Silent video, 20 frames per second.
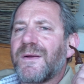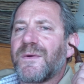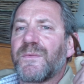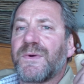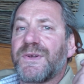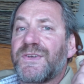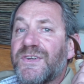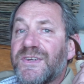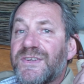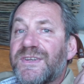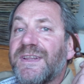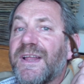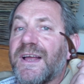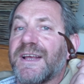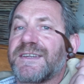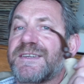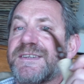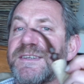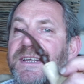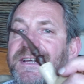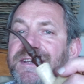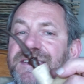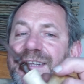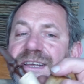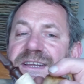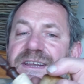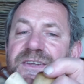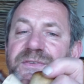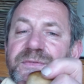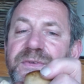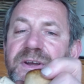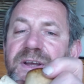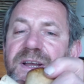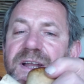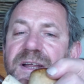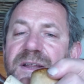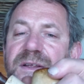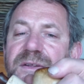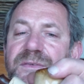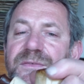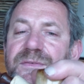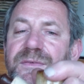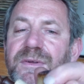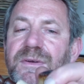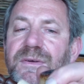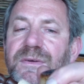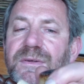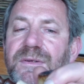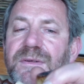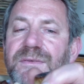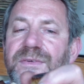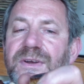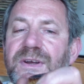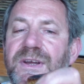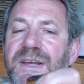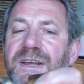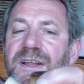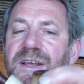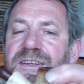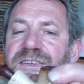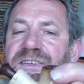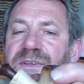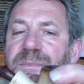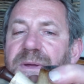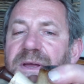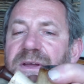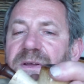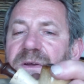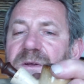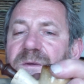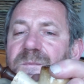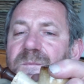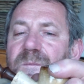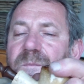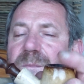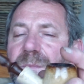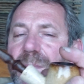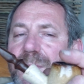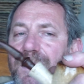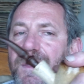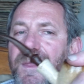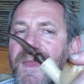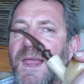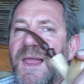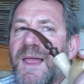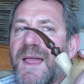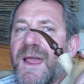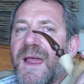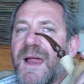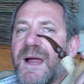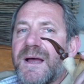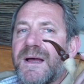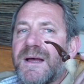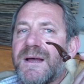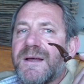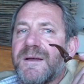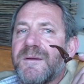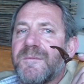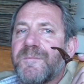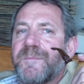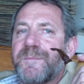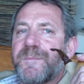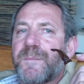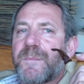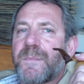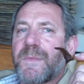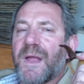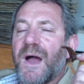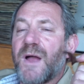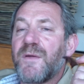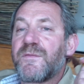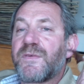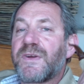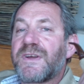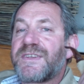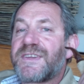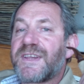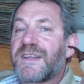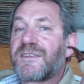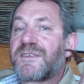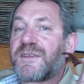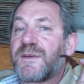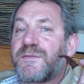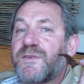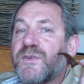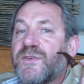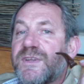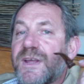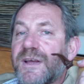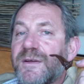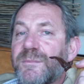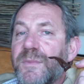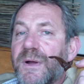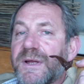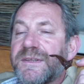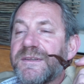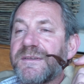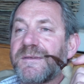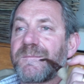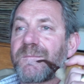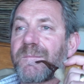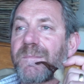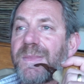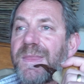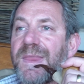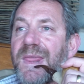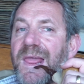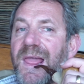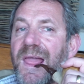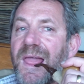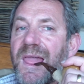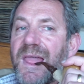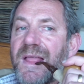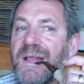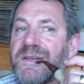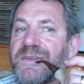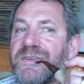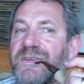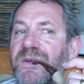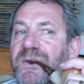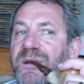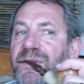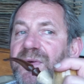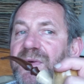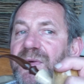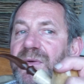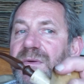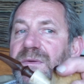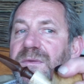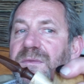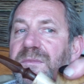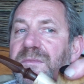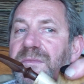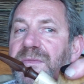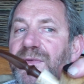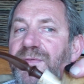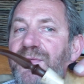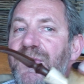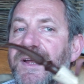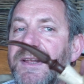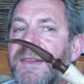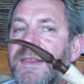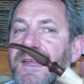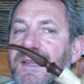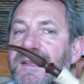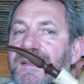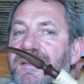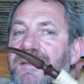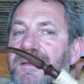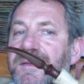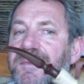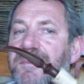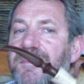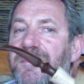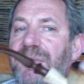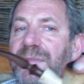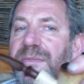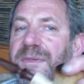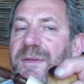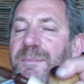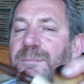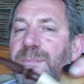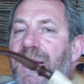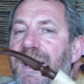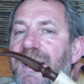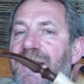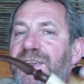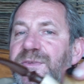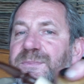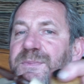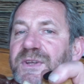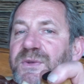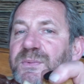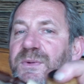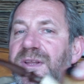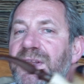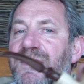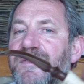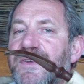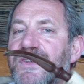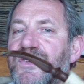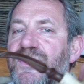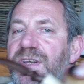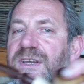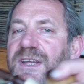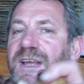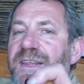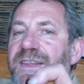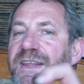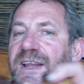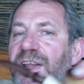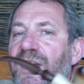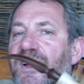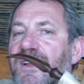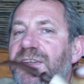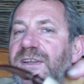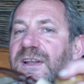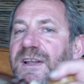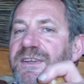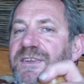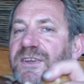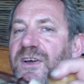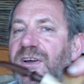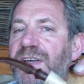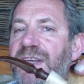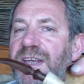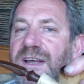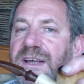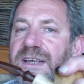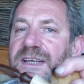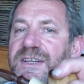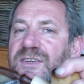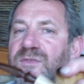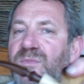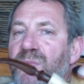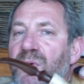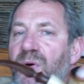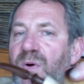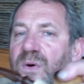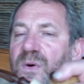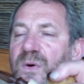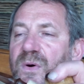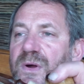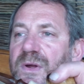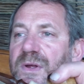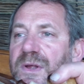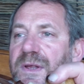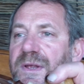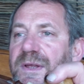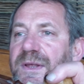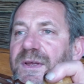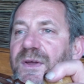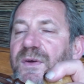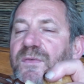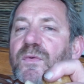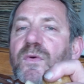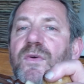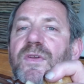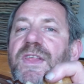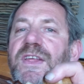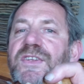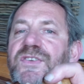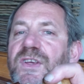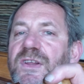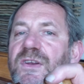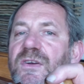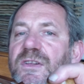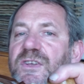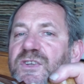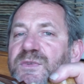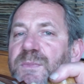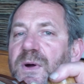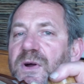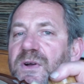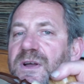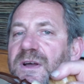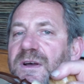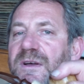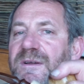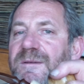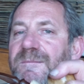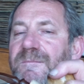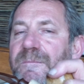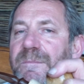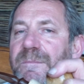which is nice. It is very nice tobacco. I'm very sensitive to tongue bite, so the fact that the balance between the Virginia and the Latakia is more for the general smoker,